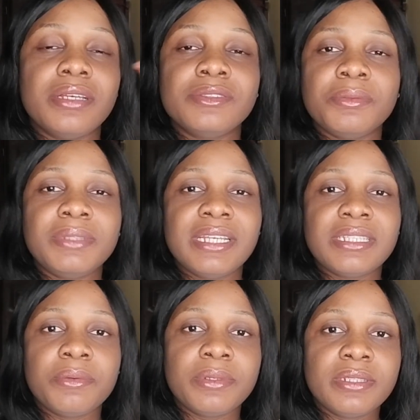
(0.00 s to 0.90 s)
Sometimes I
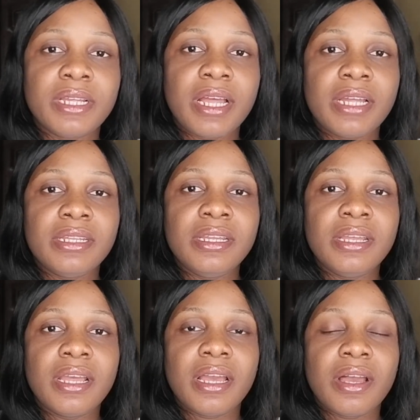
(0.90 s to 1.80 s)
wonder, are
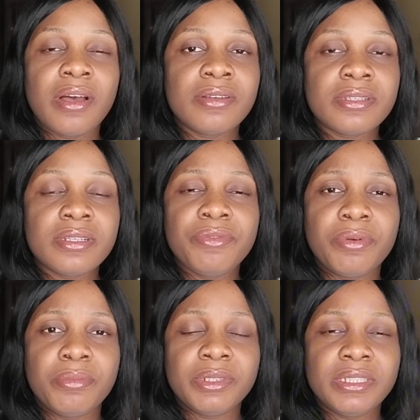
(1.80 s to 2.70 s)
they hustling for
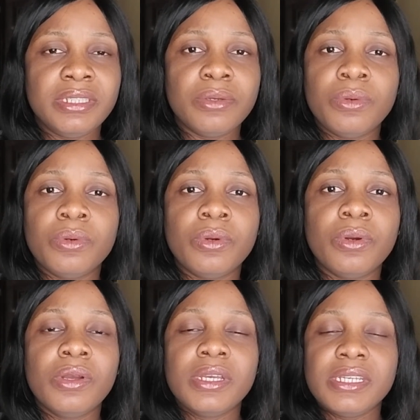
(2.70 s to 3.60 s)
money or
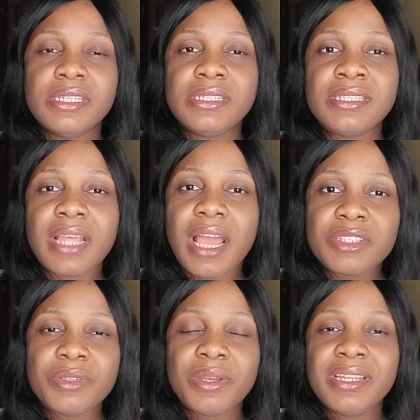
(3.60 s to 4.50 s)
it is
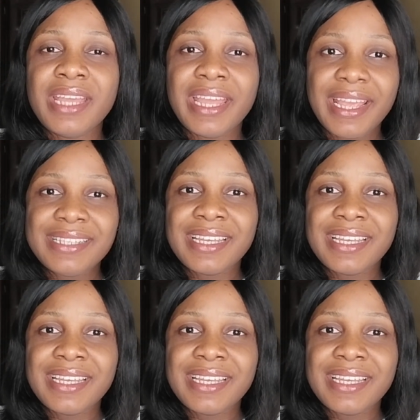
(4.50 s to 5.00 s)
actually hate?